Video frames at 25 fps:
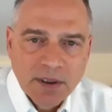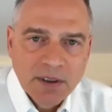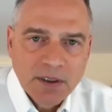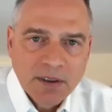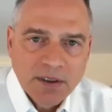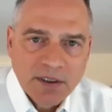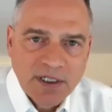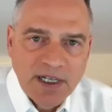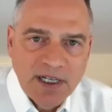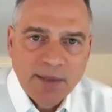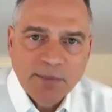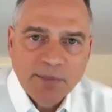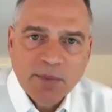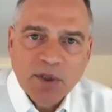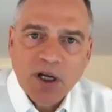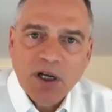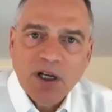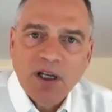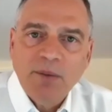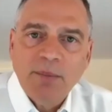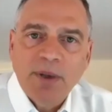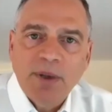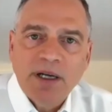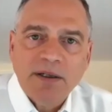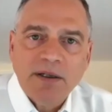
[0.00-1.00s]
Today I'm talking
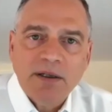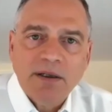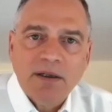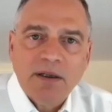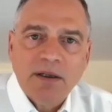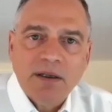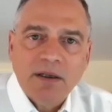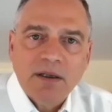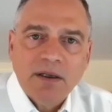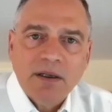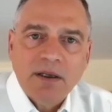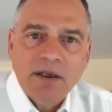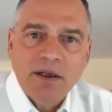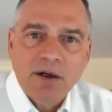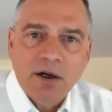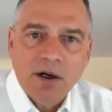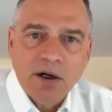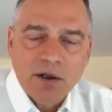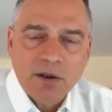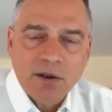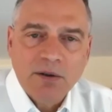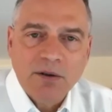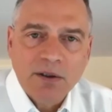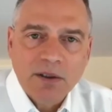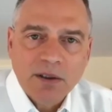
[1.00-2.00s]
about an
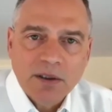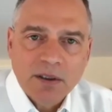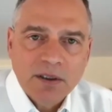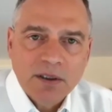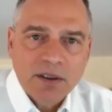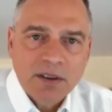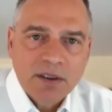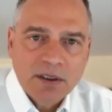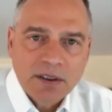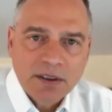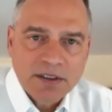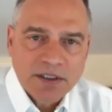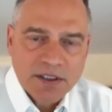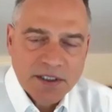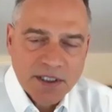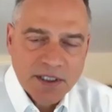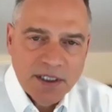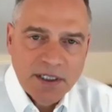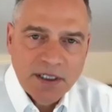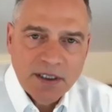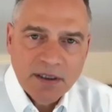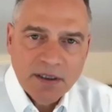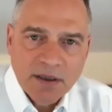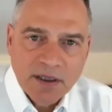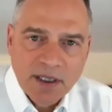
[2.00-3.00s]
article, a
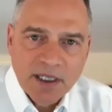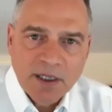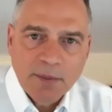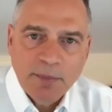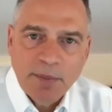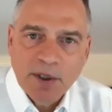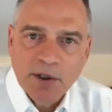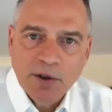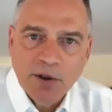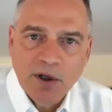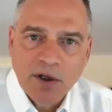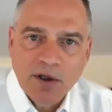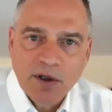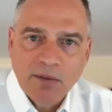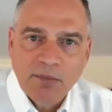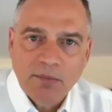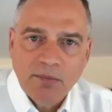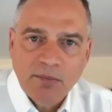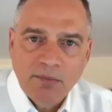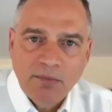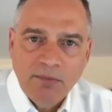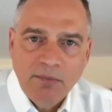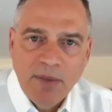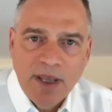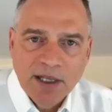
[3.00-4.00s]
study that appeared on
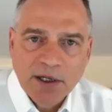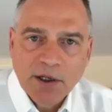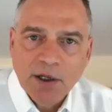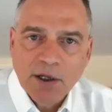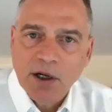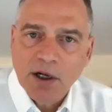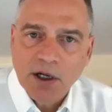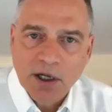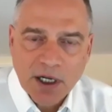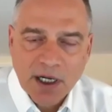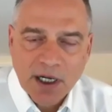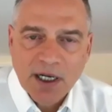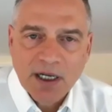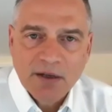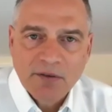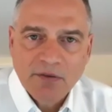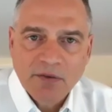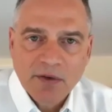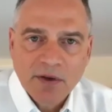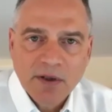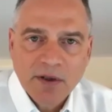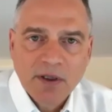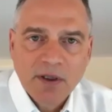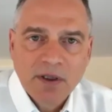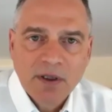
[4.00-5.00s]
medRxiv.
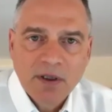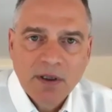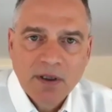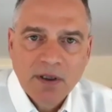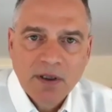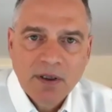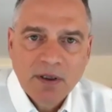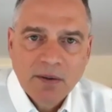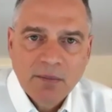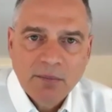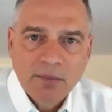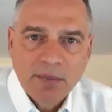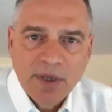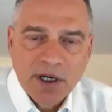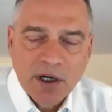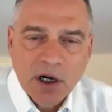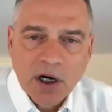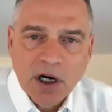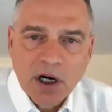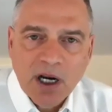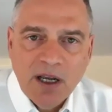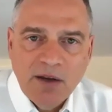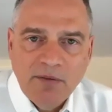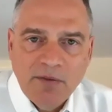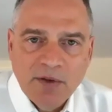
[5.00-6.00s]

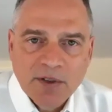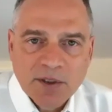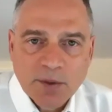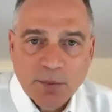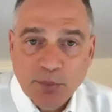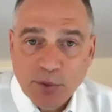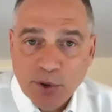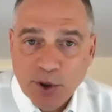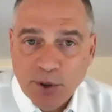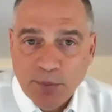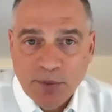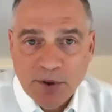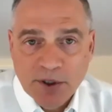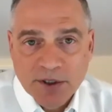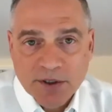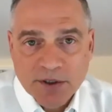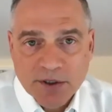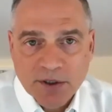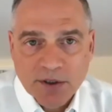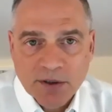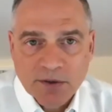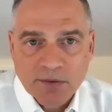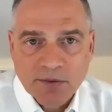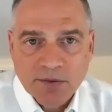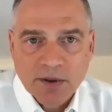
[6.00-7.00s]
medRxiv is a preprint
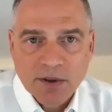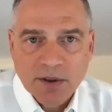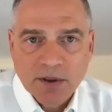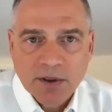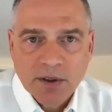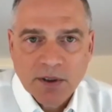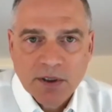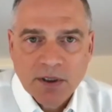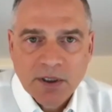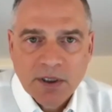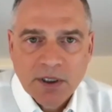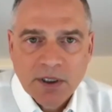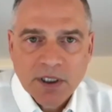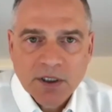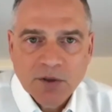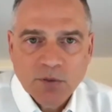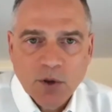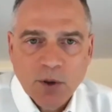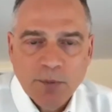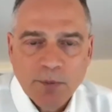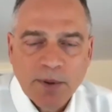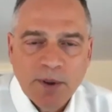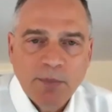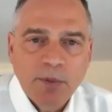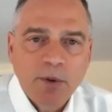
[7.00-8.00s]
server, it's where
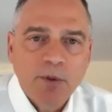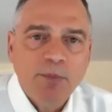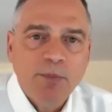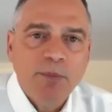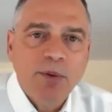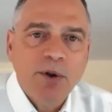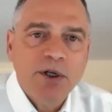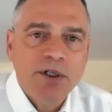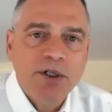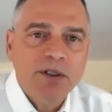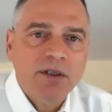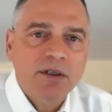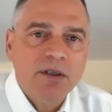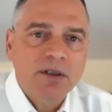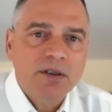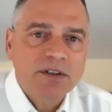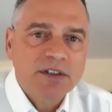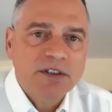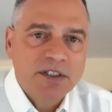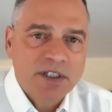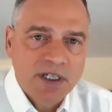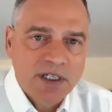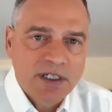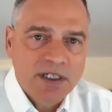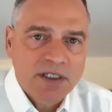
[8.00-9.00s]
people put
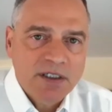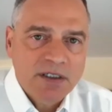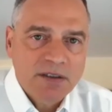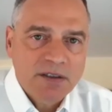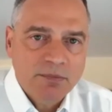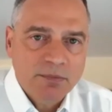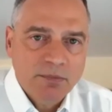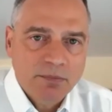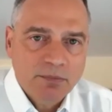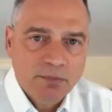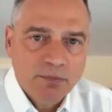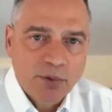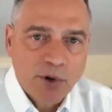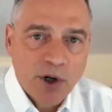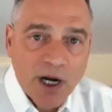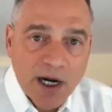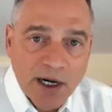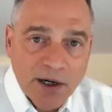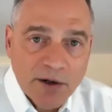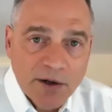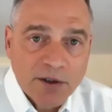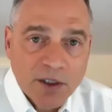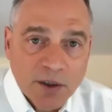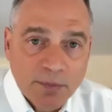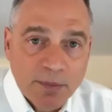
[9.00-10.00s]
studies
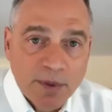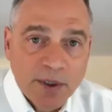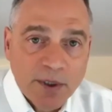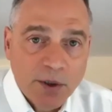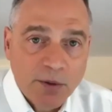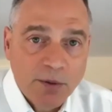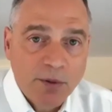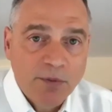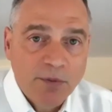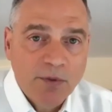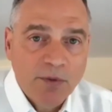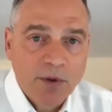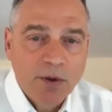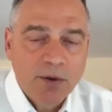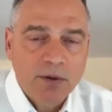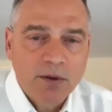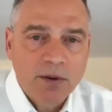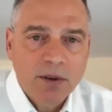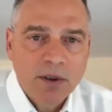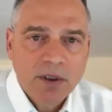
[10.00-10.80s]
prior to peer review.